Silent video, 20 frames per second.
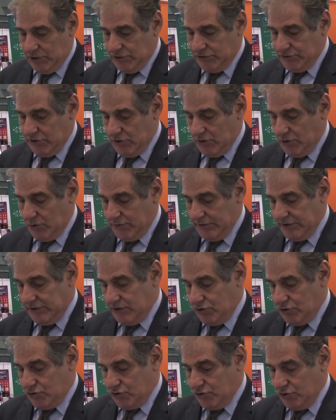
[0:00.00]
so
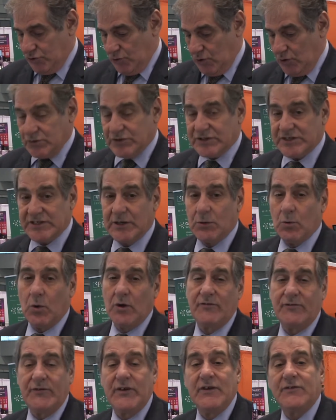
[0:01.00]
the Duo
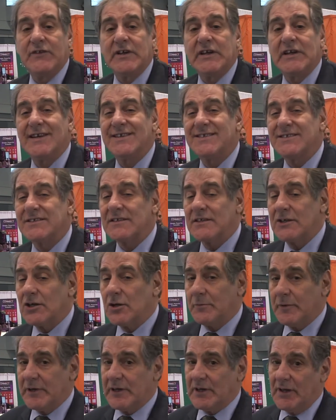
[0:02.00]
C150 is a
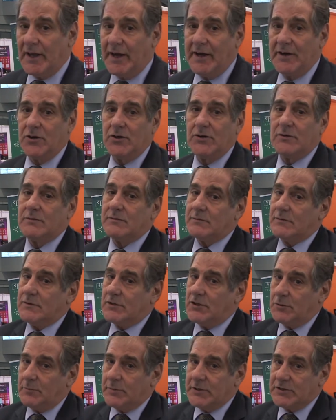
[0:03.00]
little bit lighter, a little